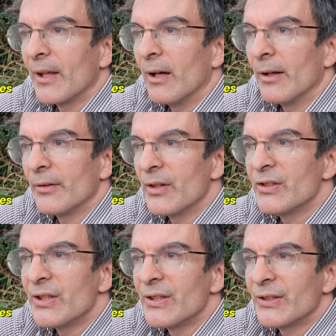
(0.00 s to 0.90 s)
And
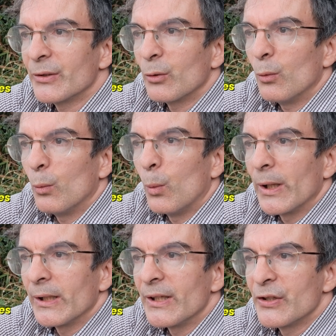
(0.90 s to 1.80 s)
this is
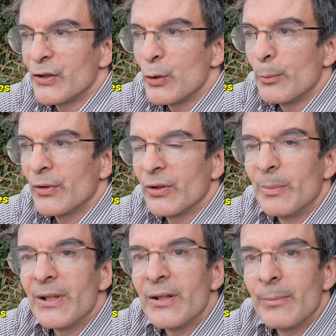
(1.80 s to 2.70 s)
widely assumed to
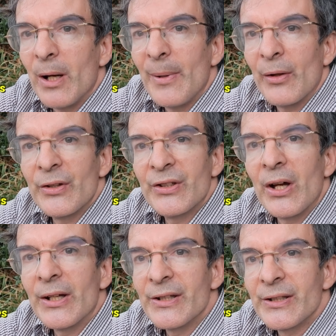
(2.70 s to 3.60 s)
be about the
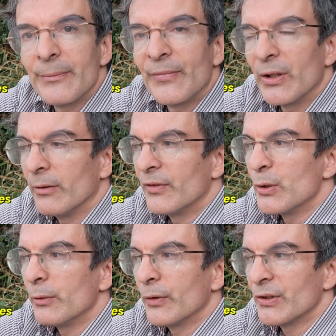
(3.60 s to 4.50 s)
size of the
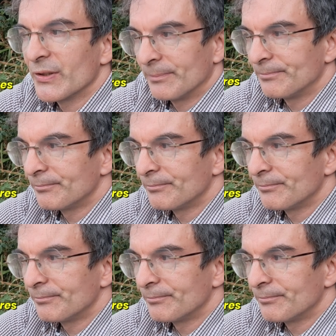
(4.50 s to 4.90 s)
universe.